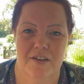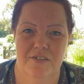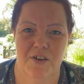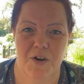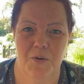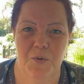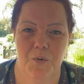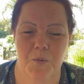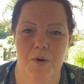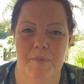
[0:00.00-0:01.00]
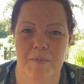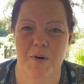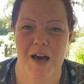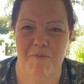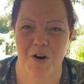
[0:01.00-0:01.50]
So when people
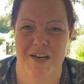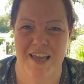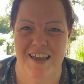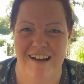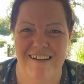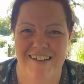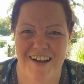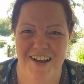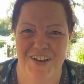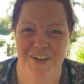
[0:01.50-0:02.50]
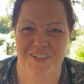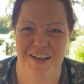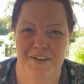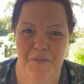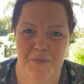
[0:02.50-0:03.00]
come on here, I go like,